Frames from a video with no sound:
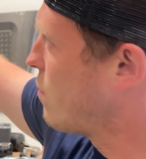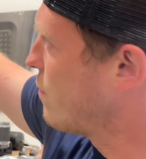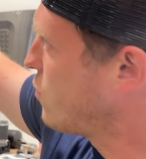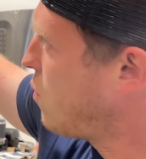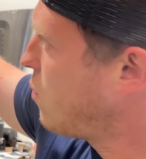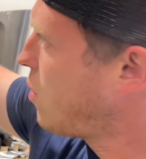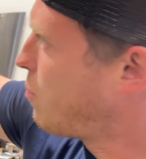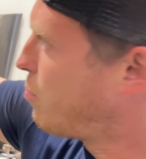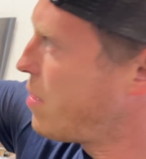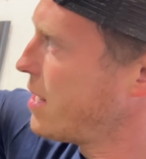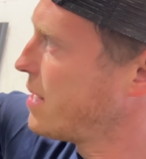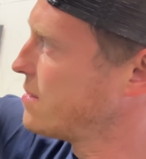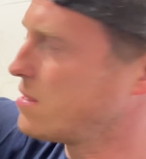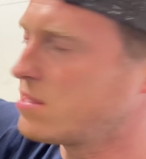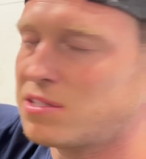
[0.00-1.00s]
We've got all our
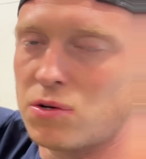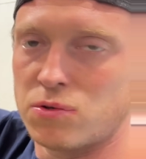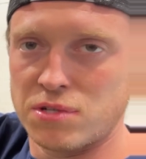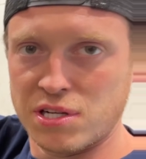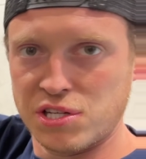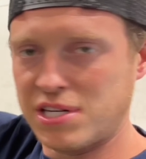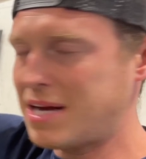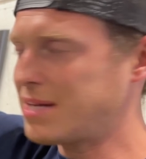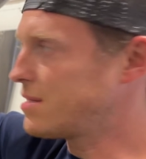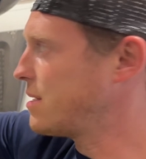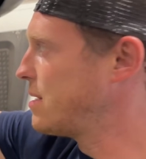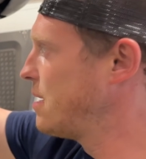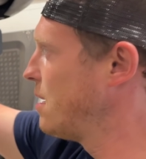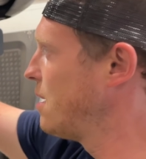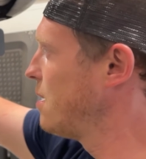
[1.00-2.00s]
brackets installed to the
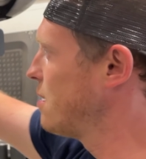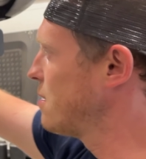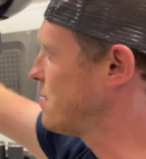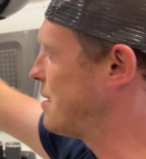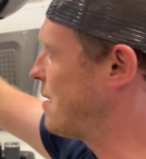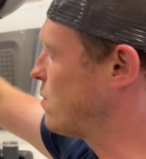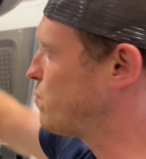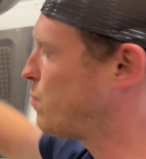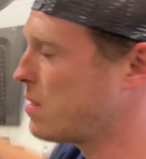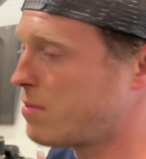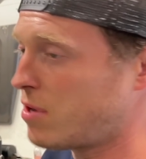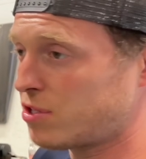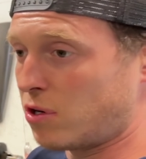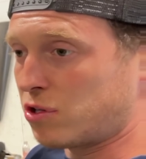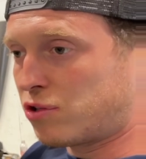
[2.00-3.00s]
chassis. So now it's pretty
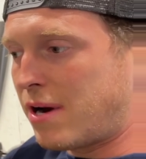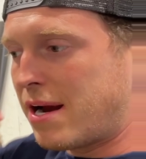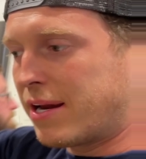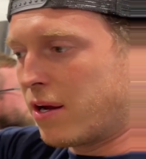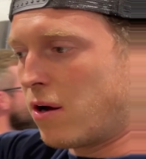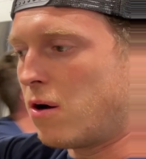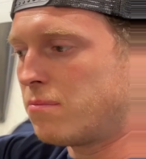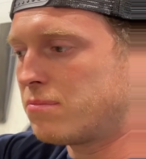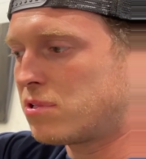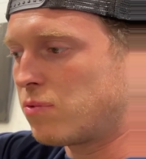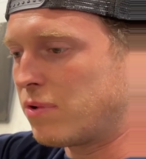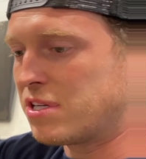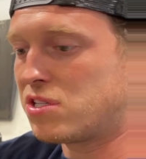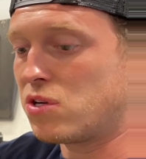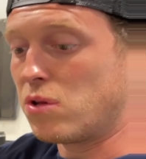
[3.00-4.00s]
much our trailing arms. We
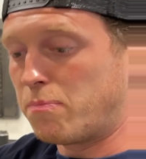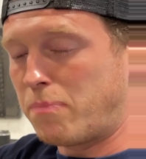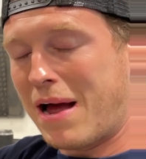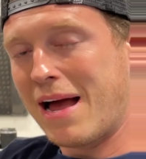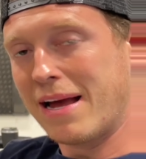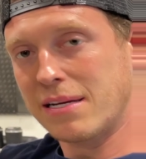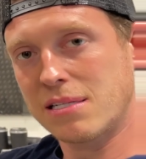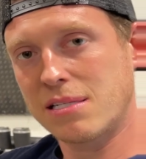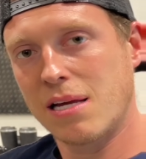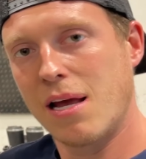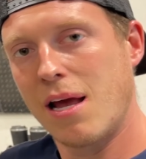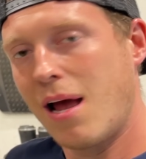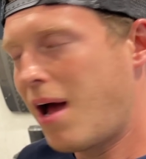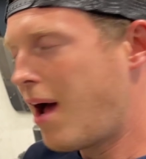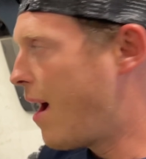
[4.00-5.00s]
can just do the bags
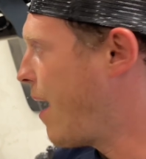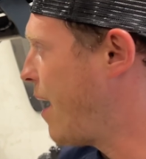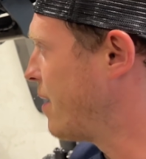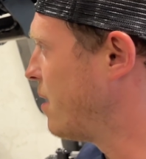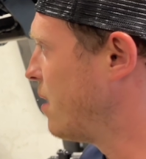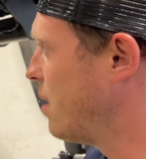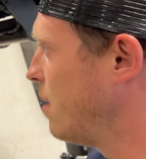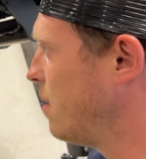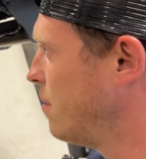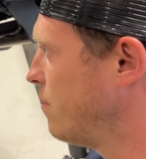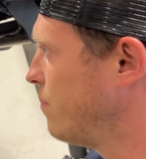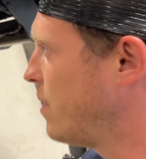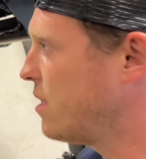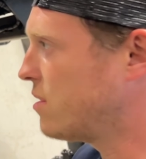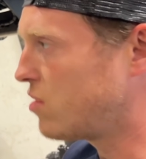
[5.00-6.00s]
and
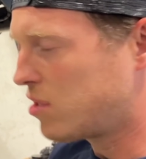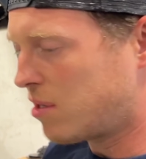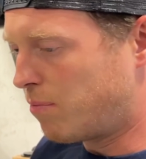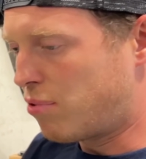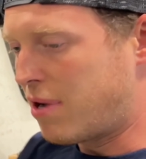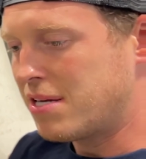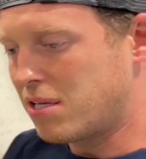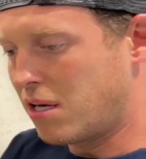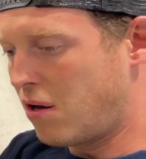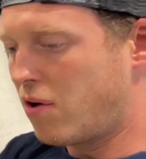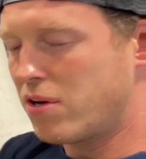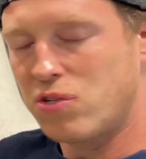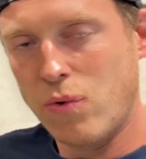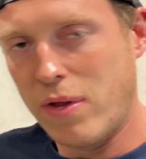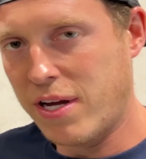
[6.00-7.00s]
then it's just compressor
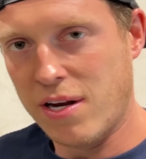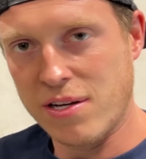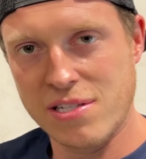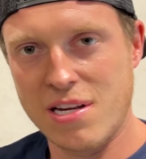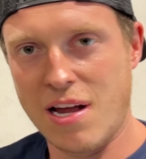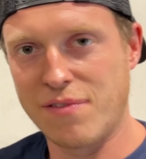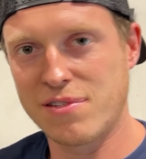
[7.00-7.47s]
lines, all that kind of stuff.